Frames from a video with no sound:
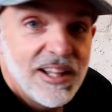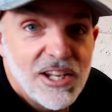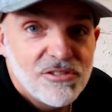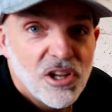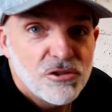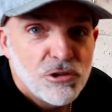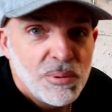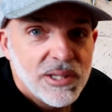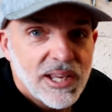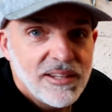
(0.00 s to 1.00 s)
let's start
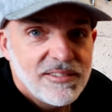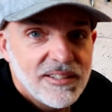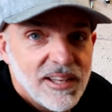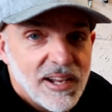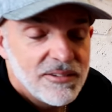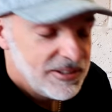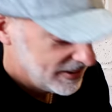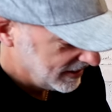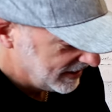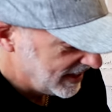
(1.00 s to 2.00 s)
stripping the casing down
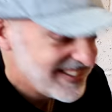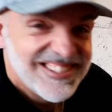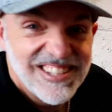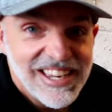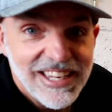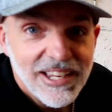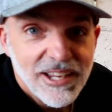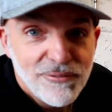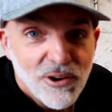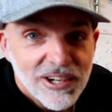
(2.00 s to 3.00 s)
and see
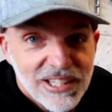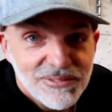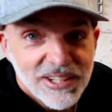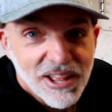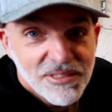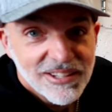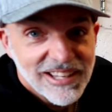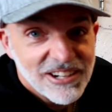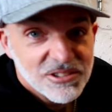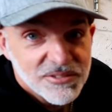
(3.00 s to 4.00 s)
if I could even get things
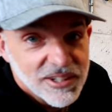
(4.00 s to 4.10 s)
out of